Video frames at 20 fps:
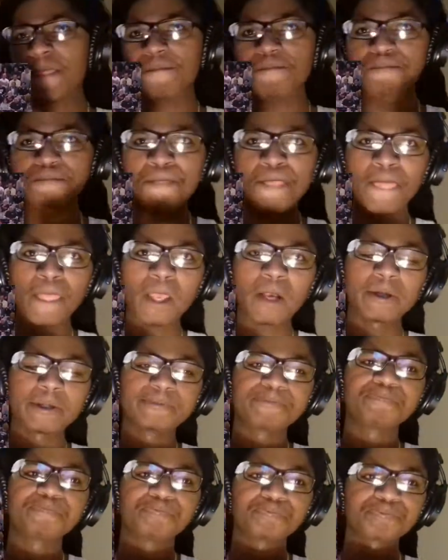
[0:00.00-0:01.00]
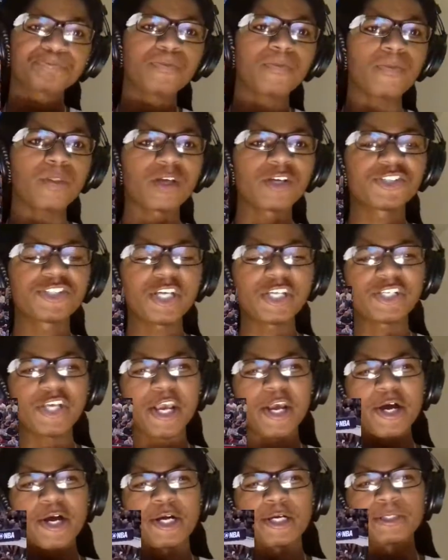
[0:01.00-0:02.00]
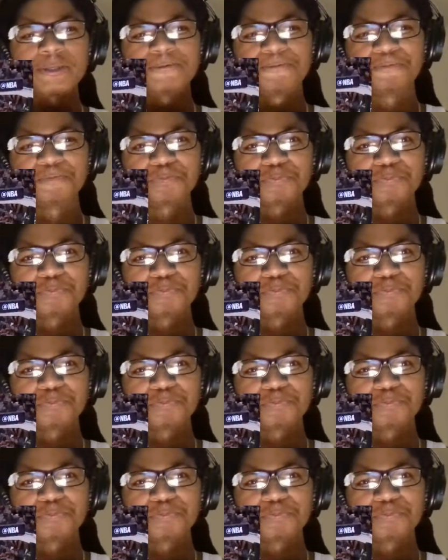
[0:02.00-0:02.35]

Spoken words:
Especially if they're gonna play like this. Good shit, JR.